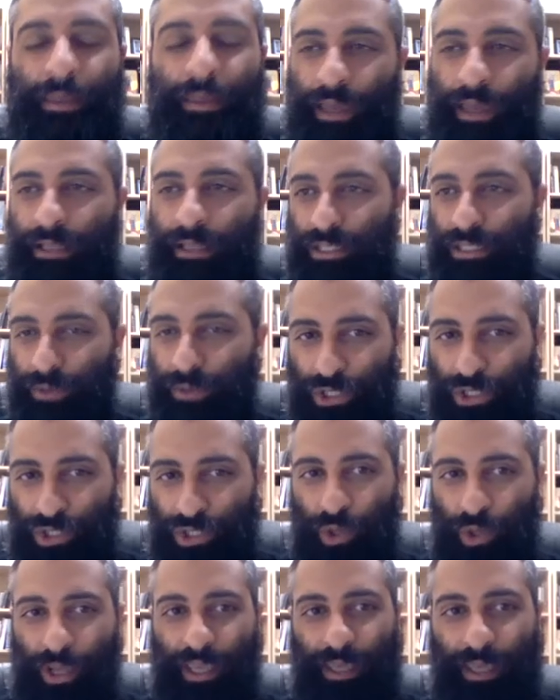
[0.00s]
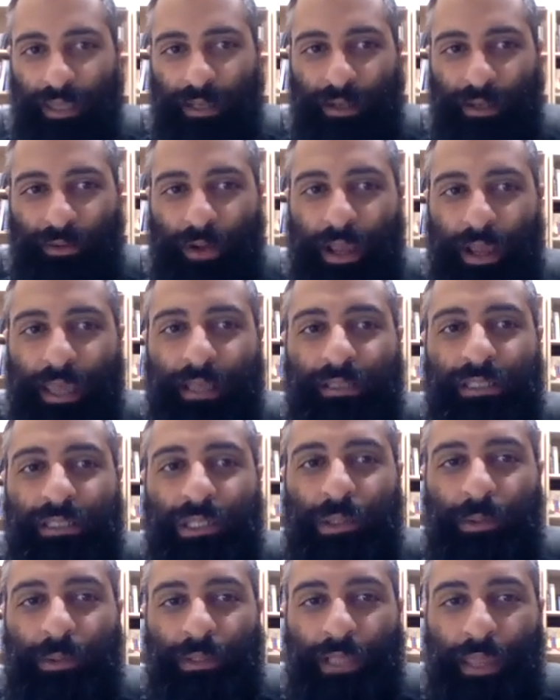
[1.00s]
then to enjoy it right
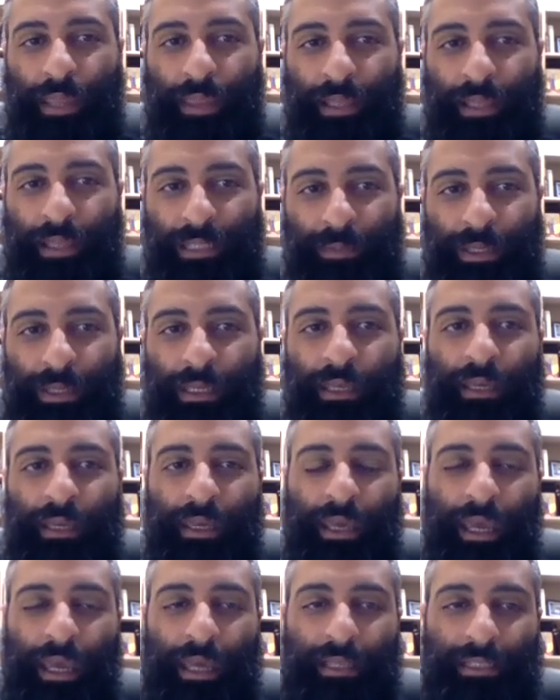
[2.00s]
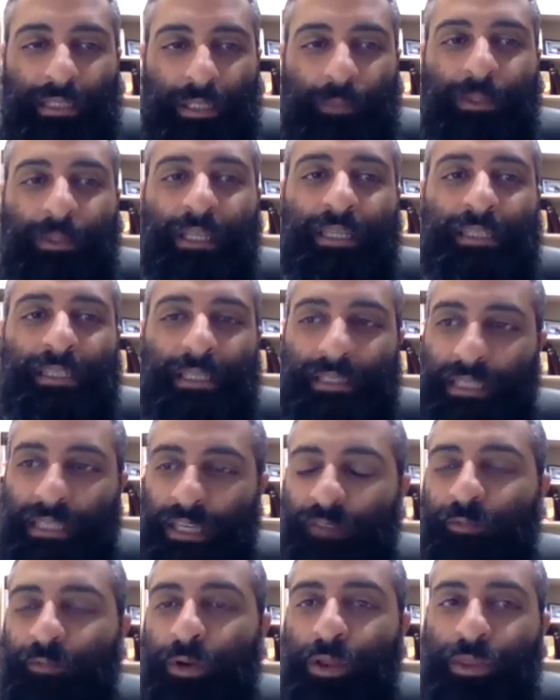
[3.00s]
to and then to be and to please it to
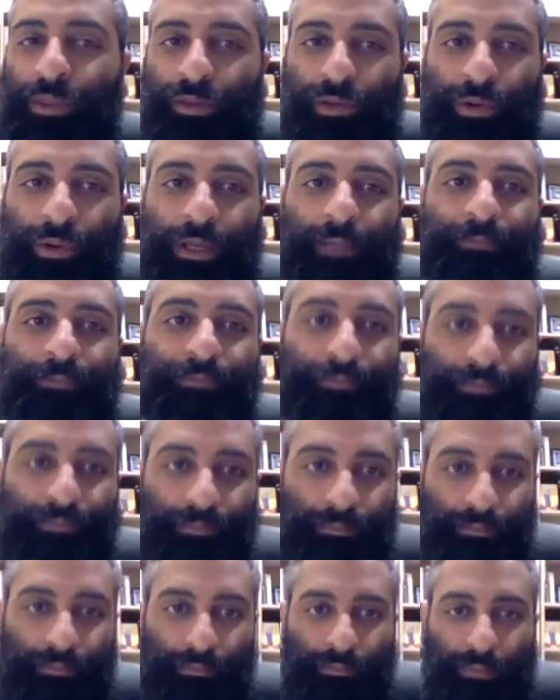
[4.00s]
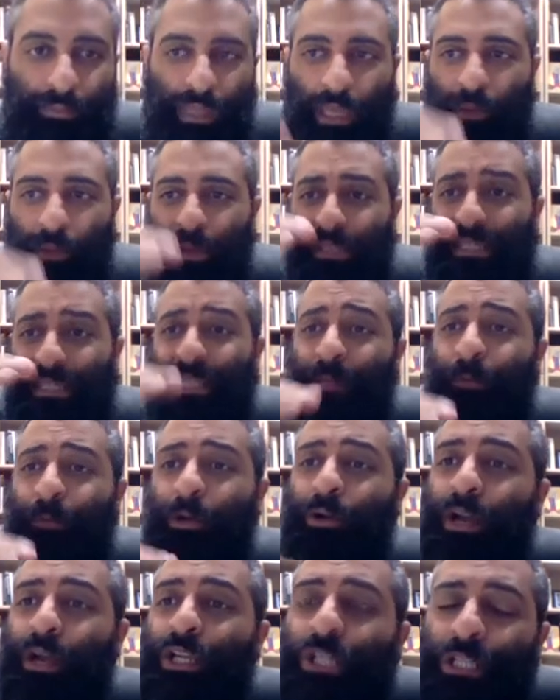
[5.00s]
give birth to it and we see the
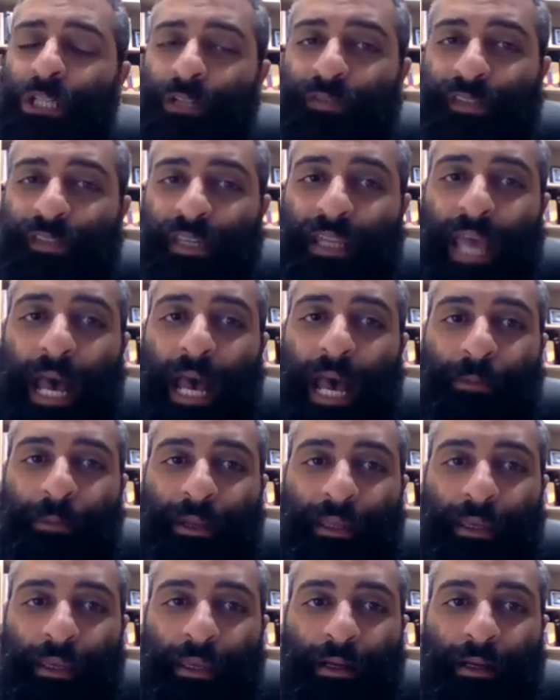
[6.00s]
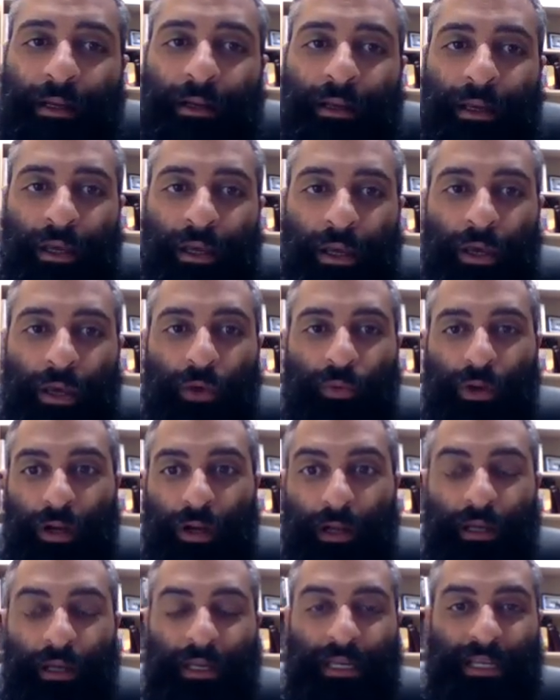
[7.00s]
progression of sin happening here
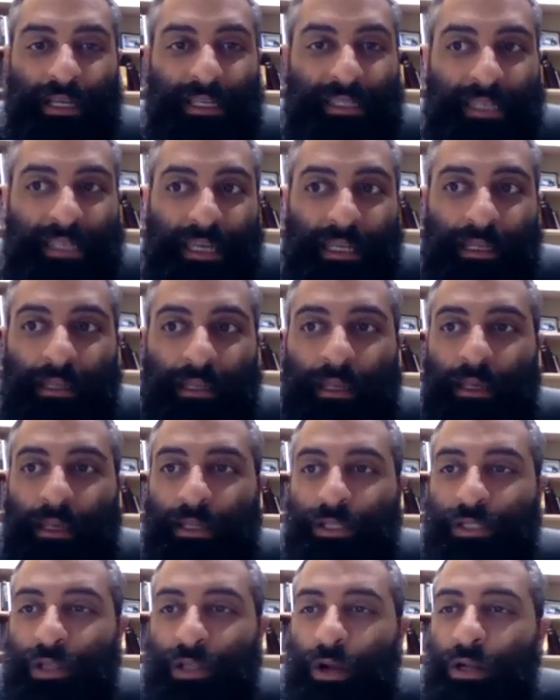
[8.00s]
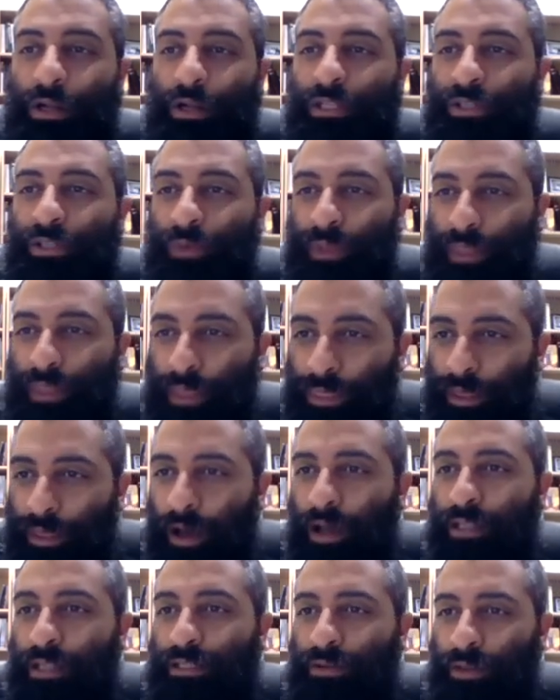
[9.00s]
where sin starts with the
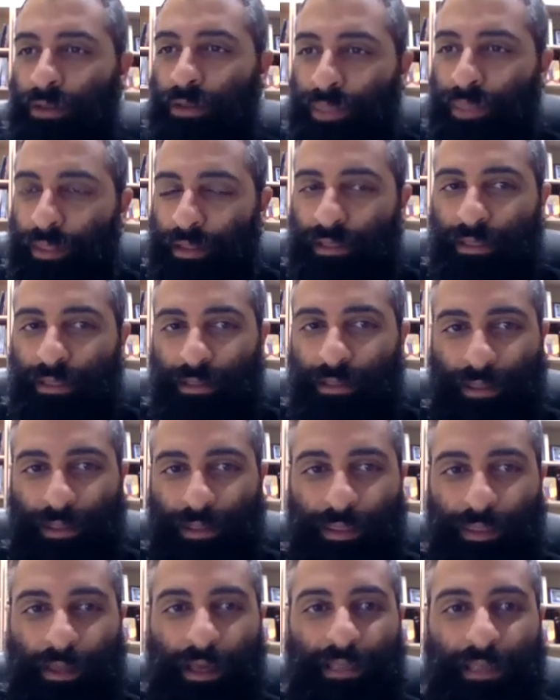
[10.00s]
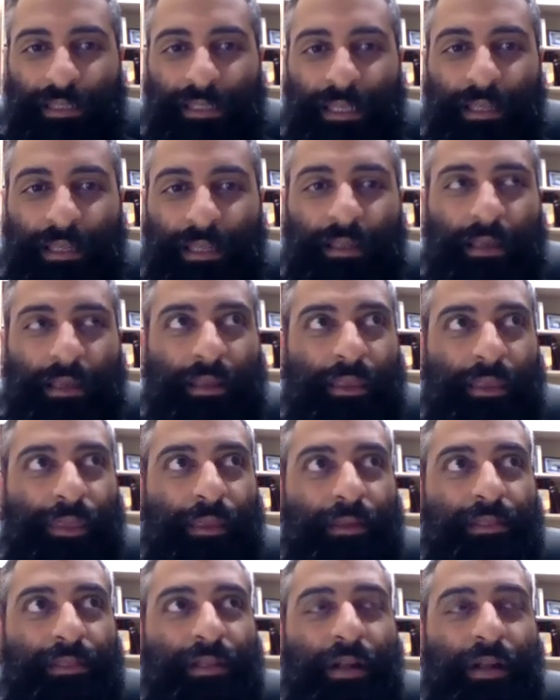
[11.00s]
thoughts or uh, sin
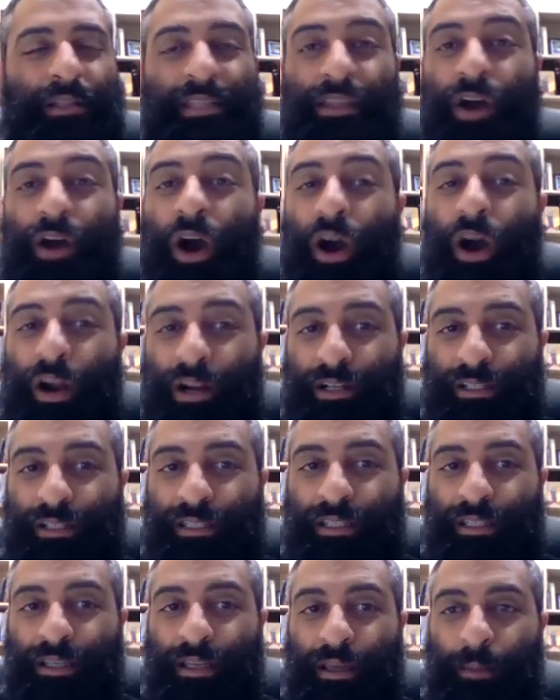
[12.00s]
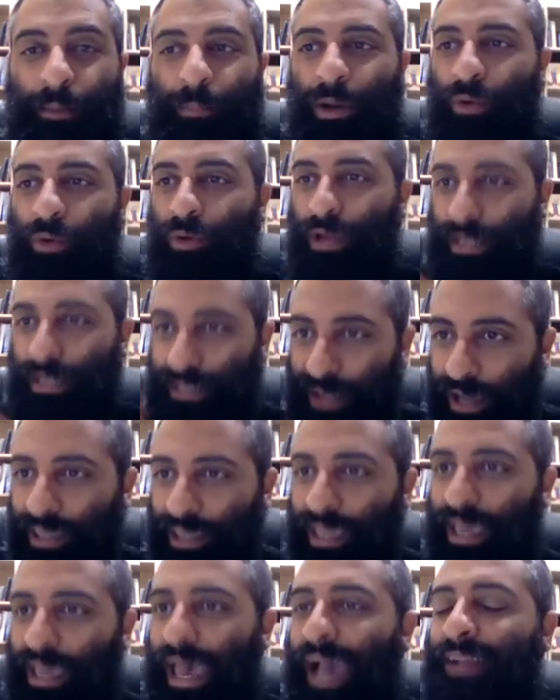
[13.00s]
starts in the heart but it's not
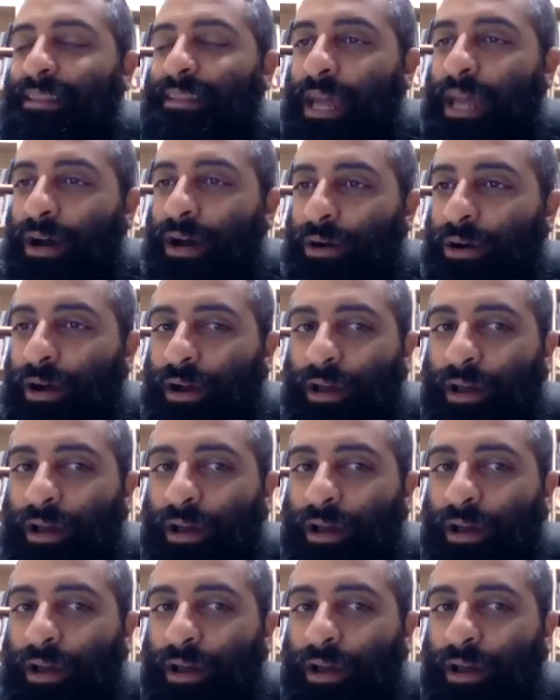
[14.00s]
yet acted out